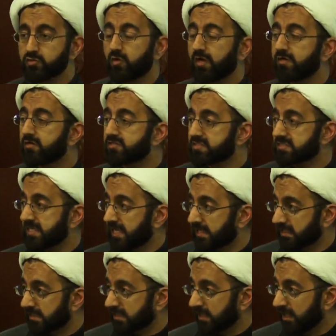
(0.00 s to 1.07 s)
who
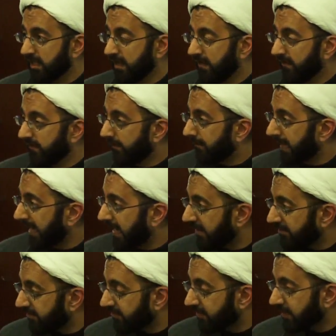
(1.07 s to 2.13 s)
understand the
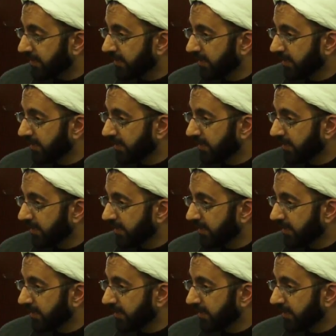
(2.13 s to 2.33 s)
path